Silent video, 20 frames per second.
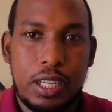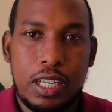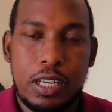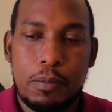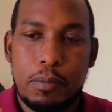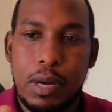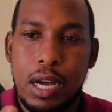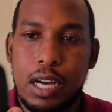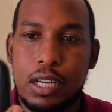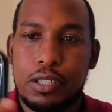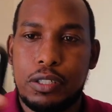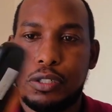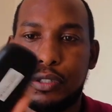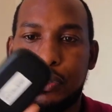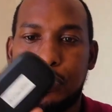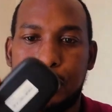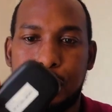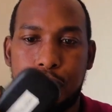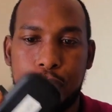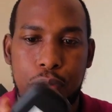getting back
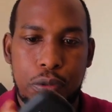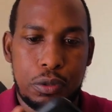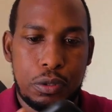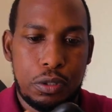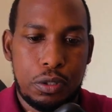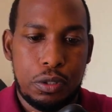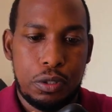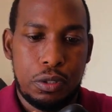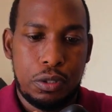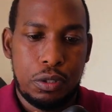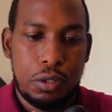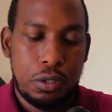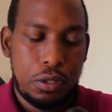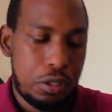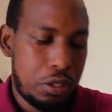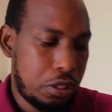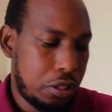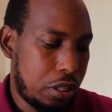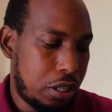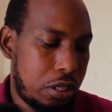to
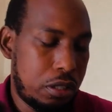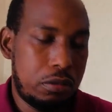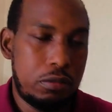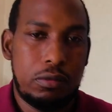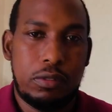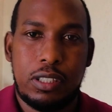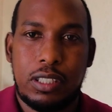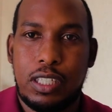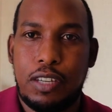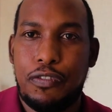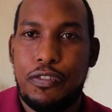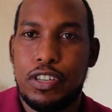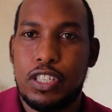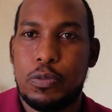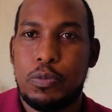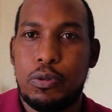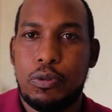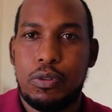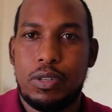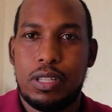the
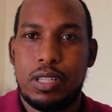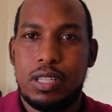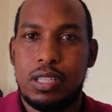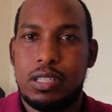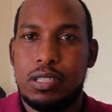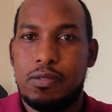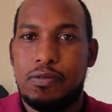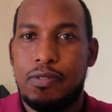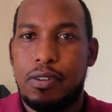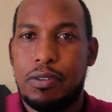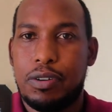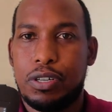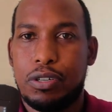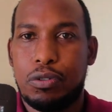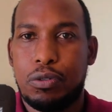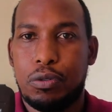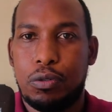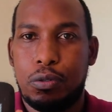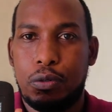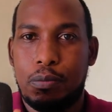difference between these
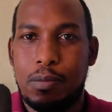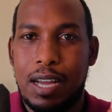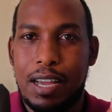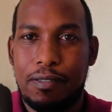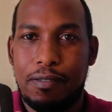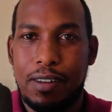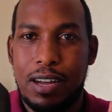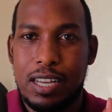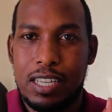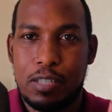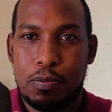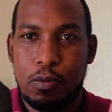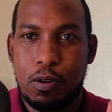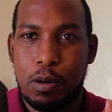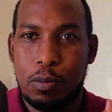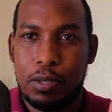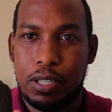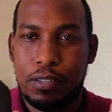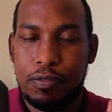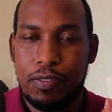very two MiFis,
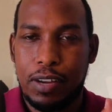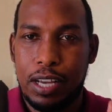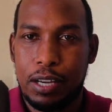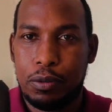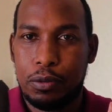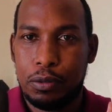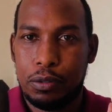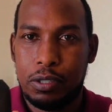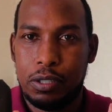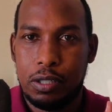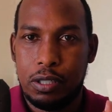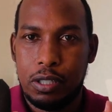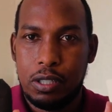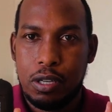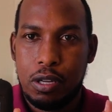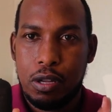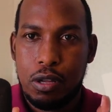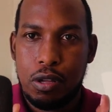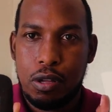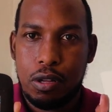probably if I could
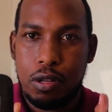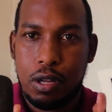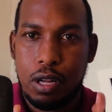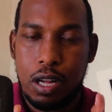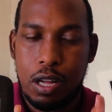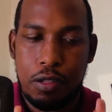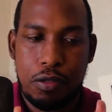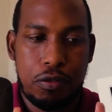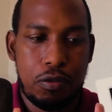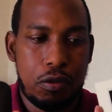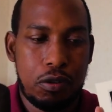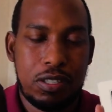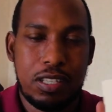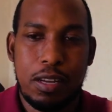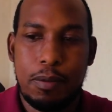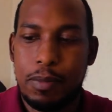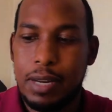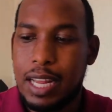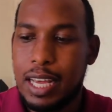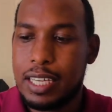throw
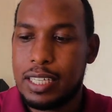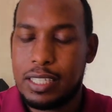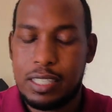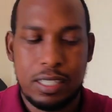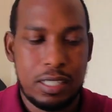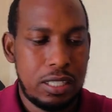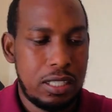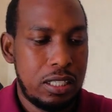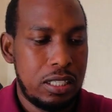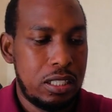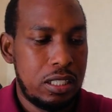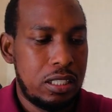some light,